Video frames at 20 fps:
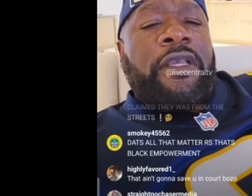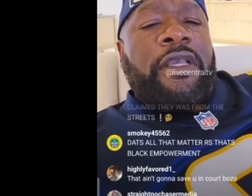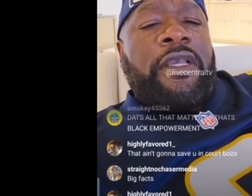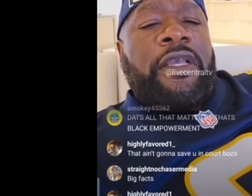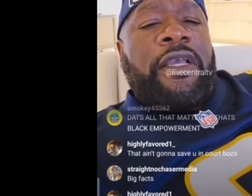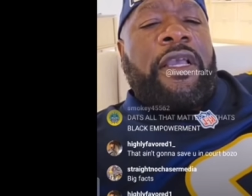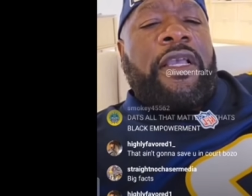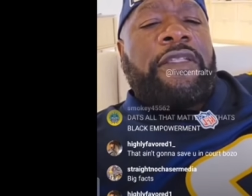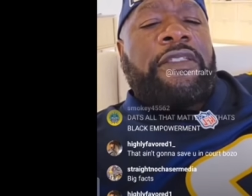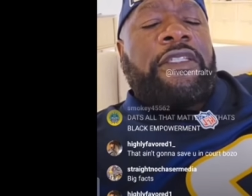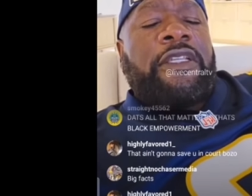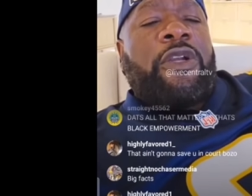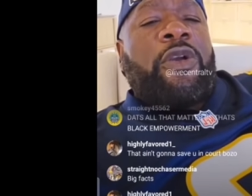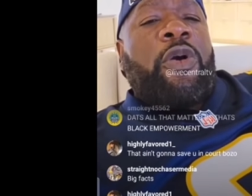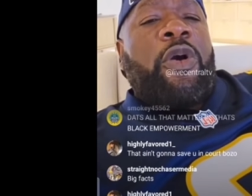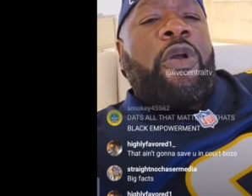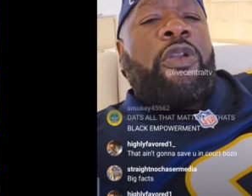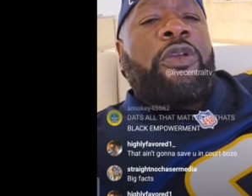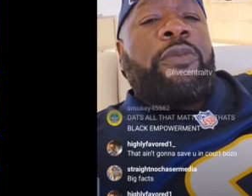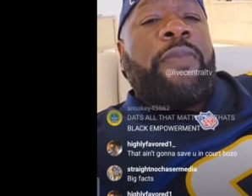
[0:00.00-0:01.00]
That should go
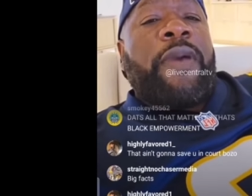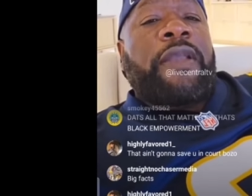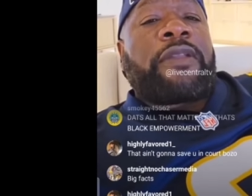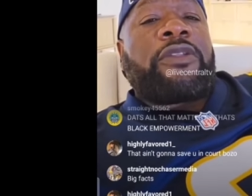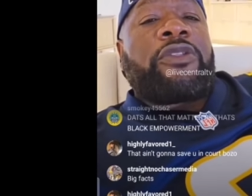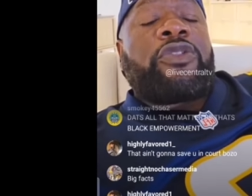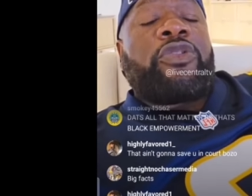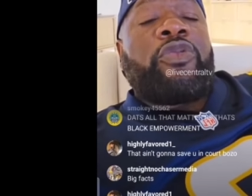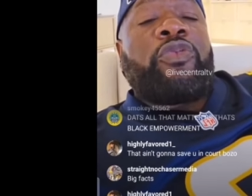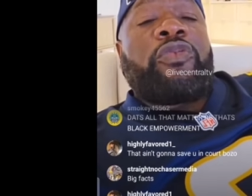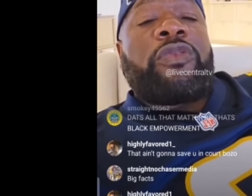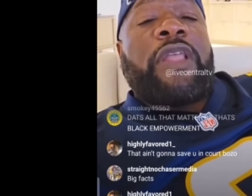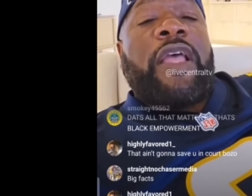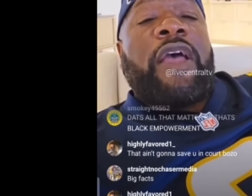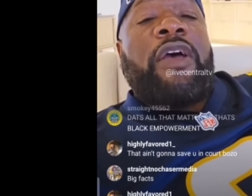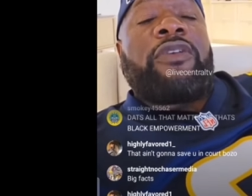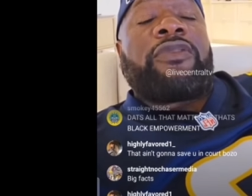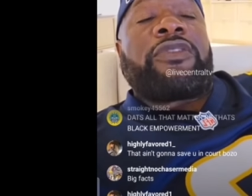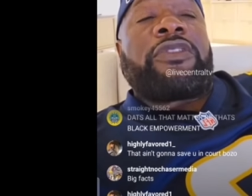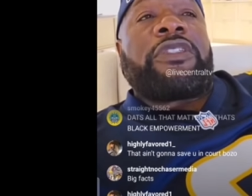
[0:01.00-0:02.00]
all the way back to
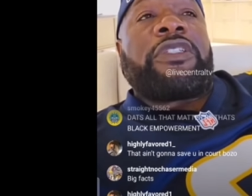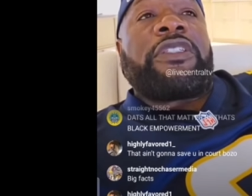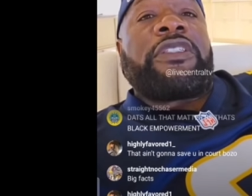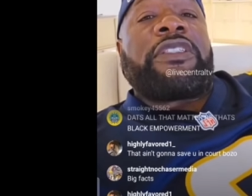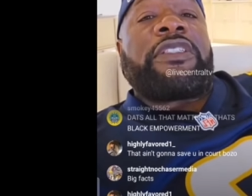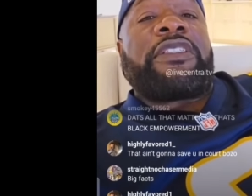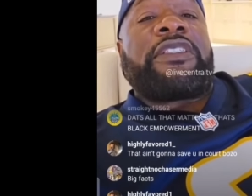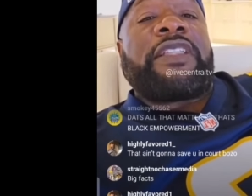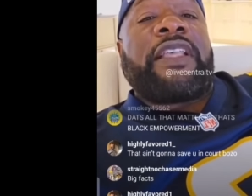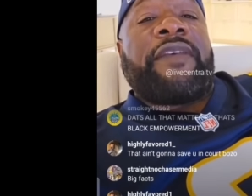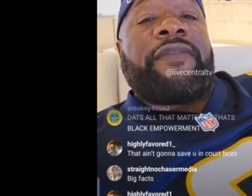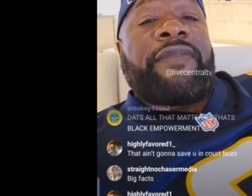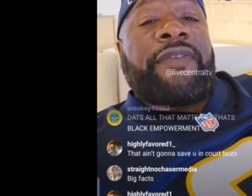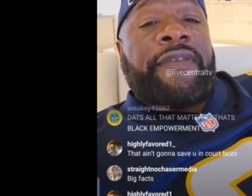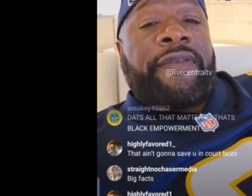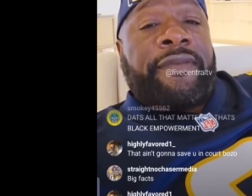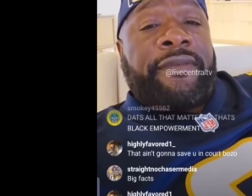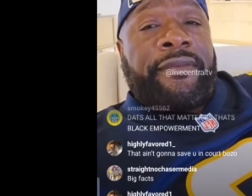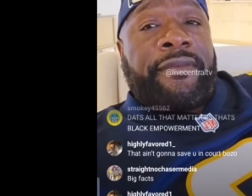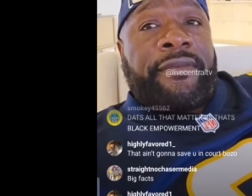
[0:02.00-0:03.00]
2007.
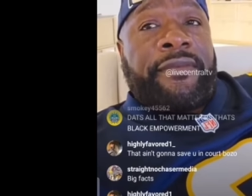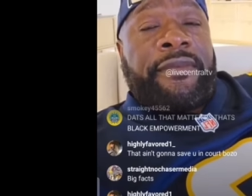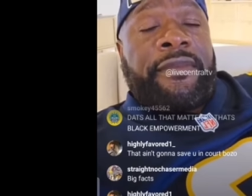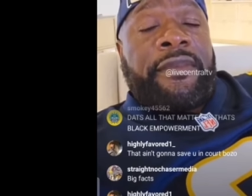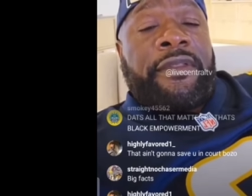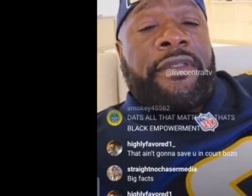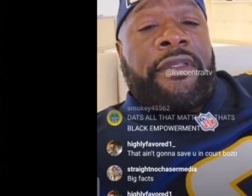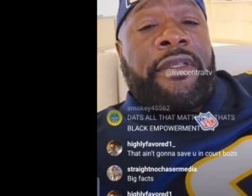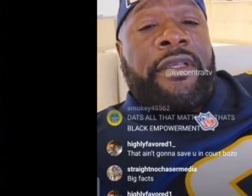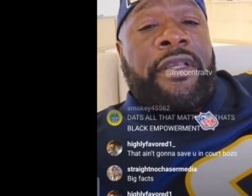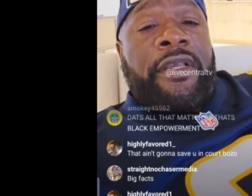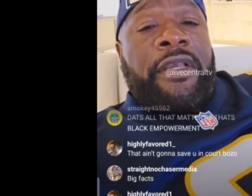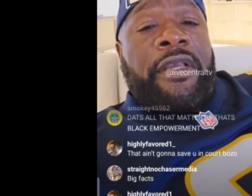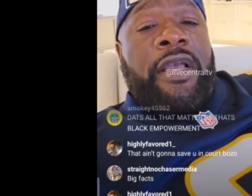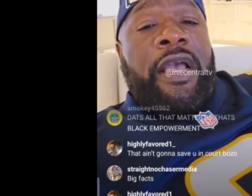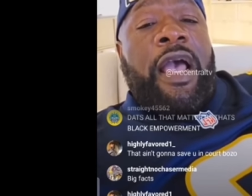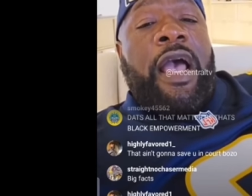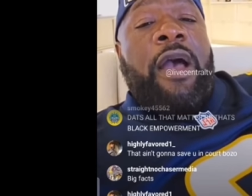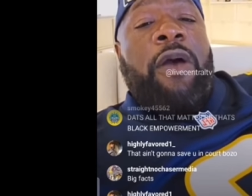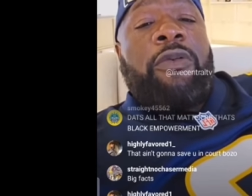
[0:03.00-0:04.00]

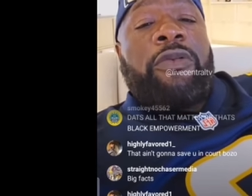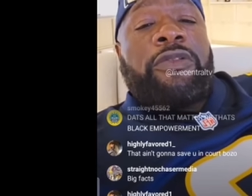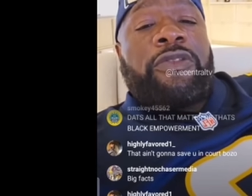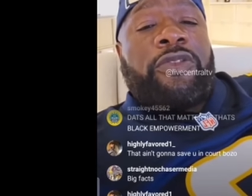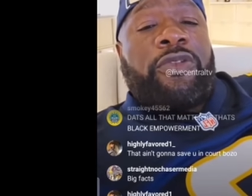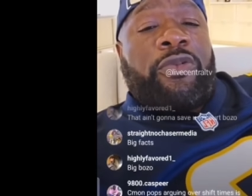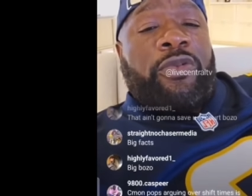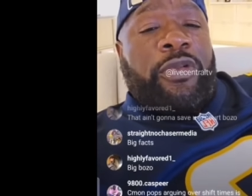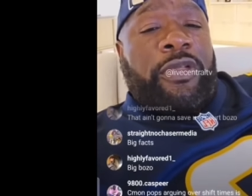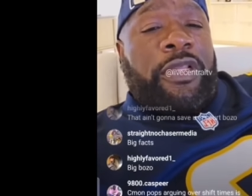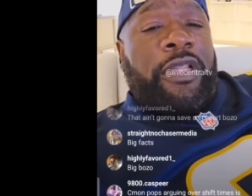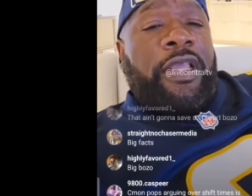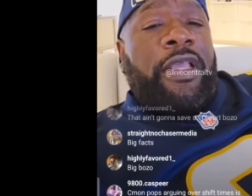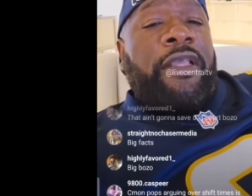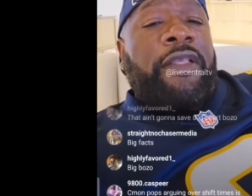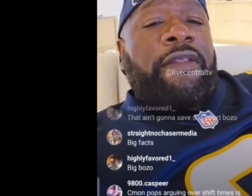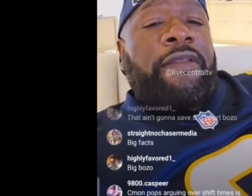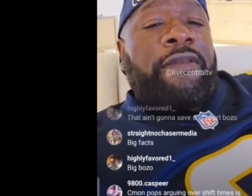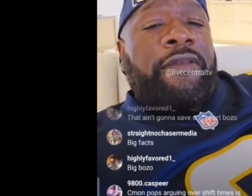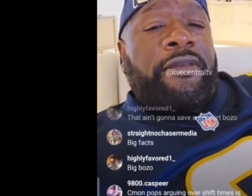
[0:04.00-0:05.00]
I was doing that.
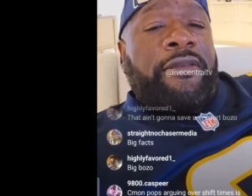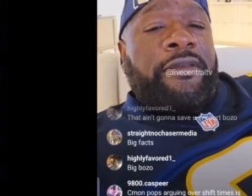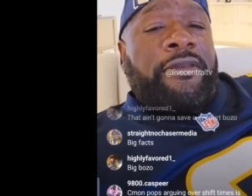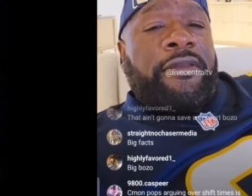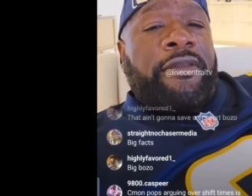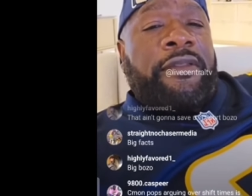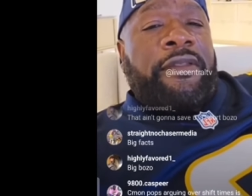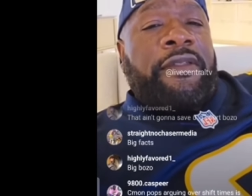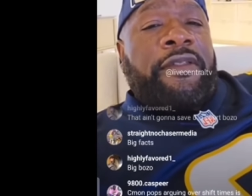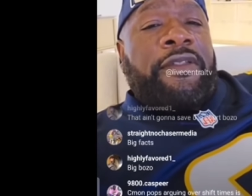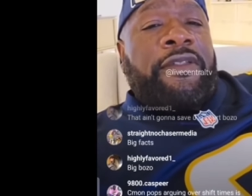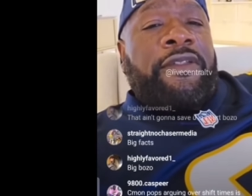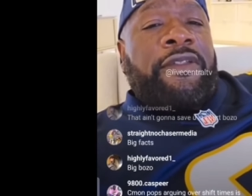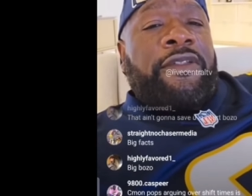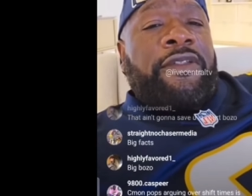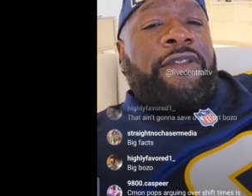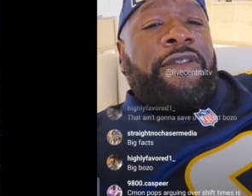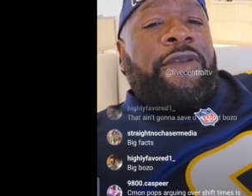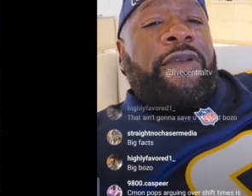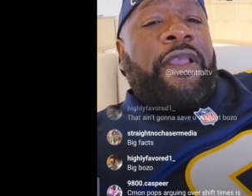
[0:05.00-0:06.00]

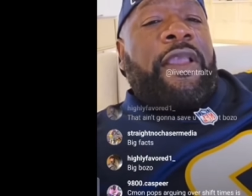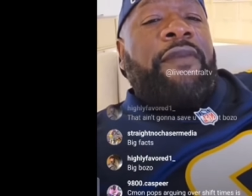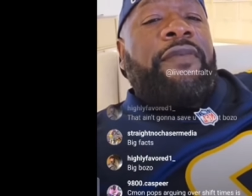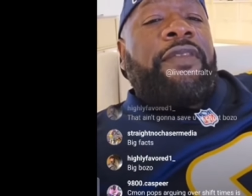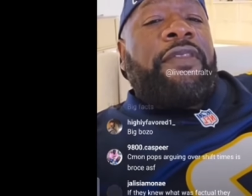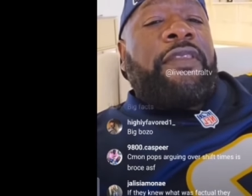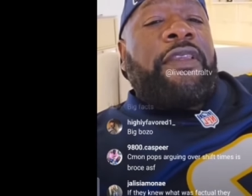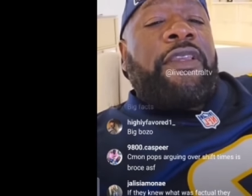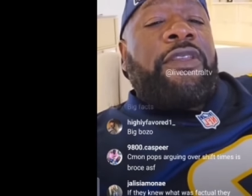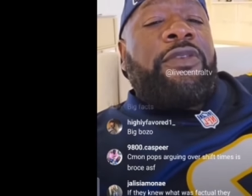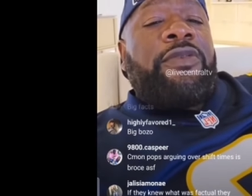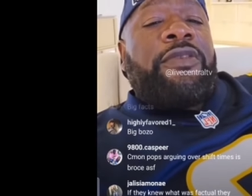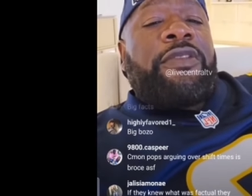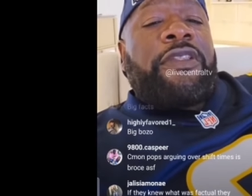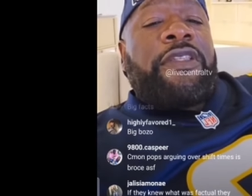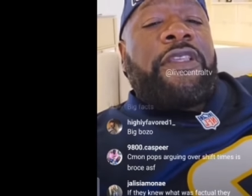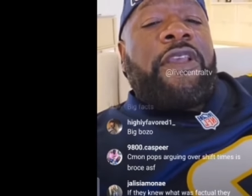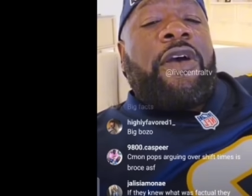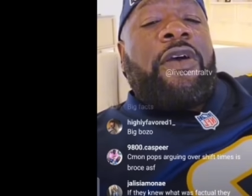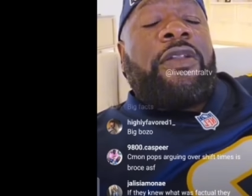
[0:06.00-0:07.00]
So everything you
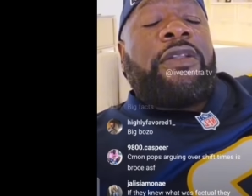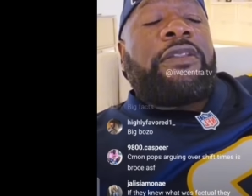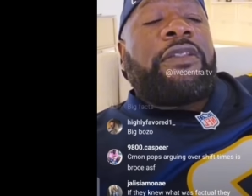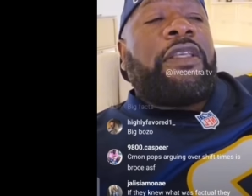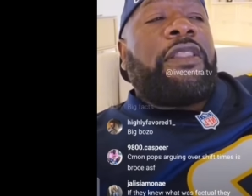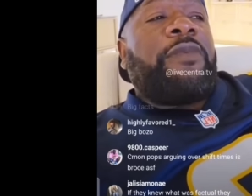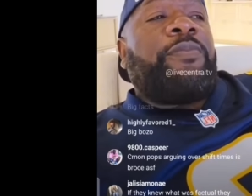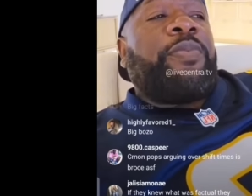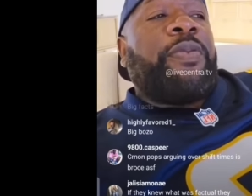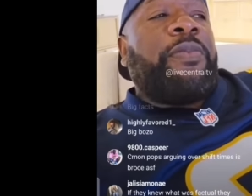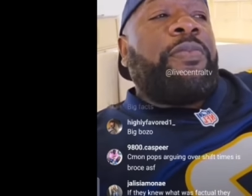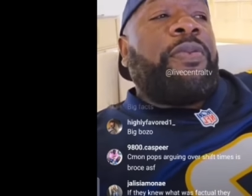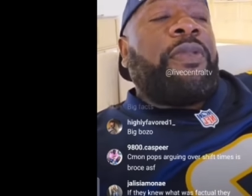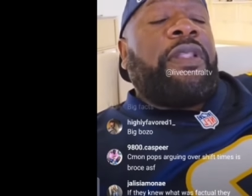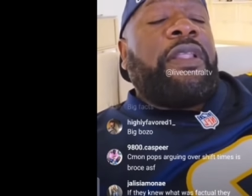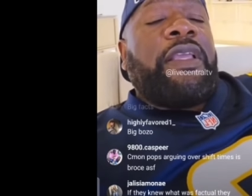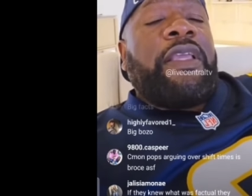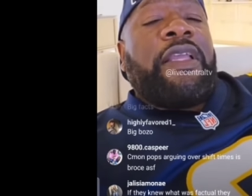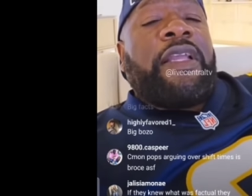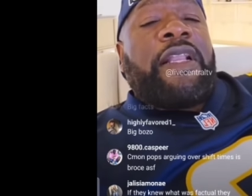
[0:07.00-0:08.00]
see all these other people
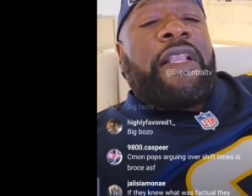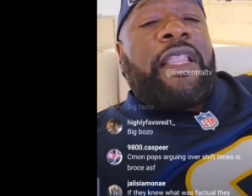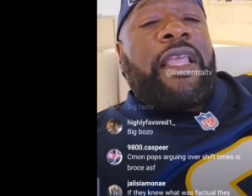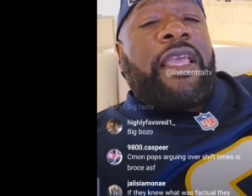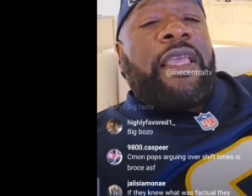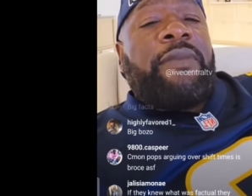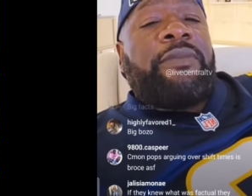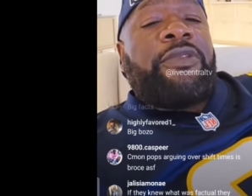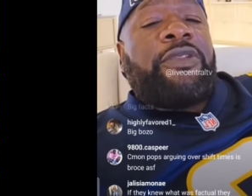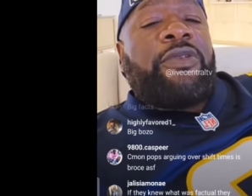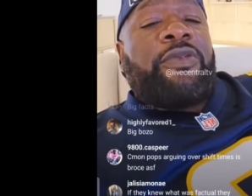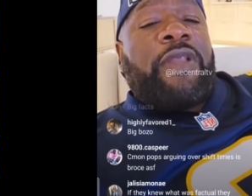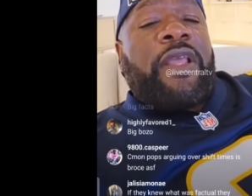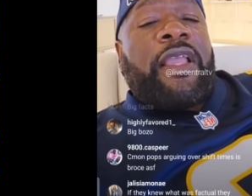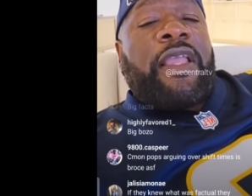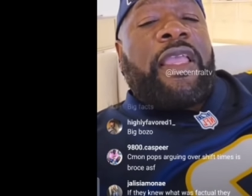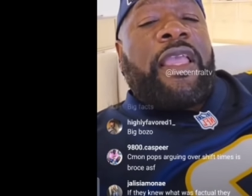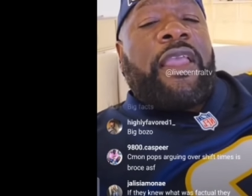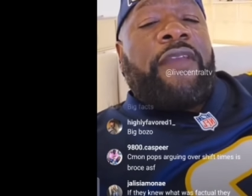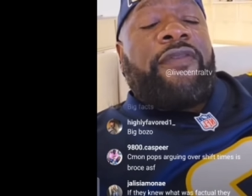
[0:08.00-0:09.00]
laying claim to,
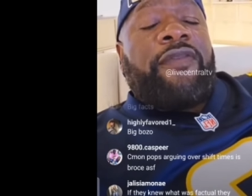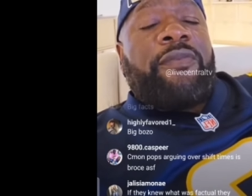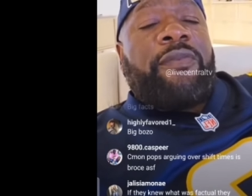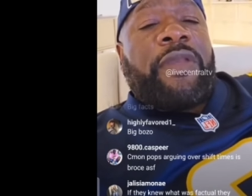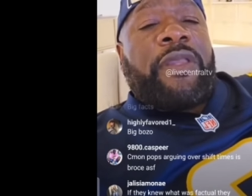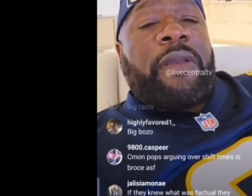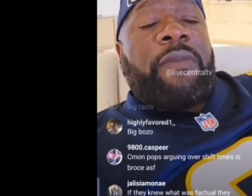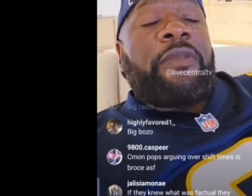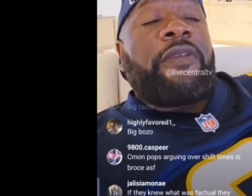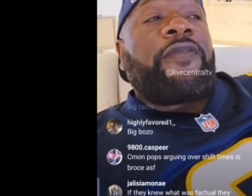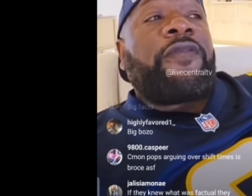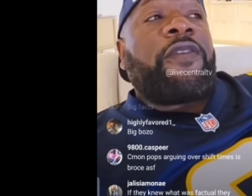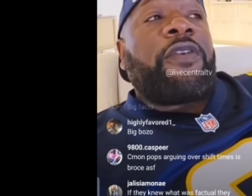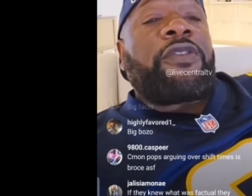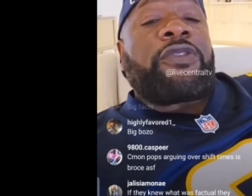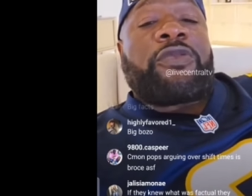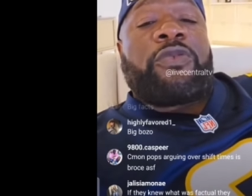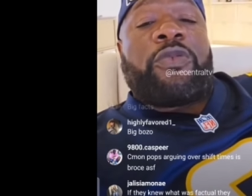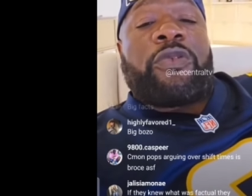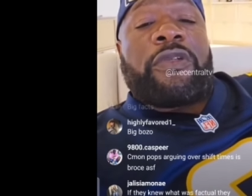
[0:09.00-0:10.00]
that came from me. I'm the
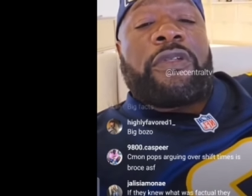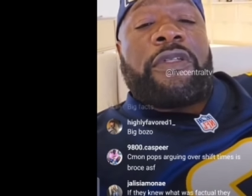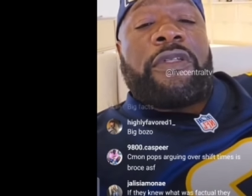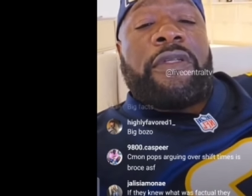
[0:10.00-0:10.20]
first one.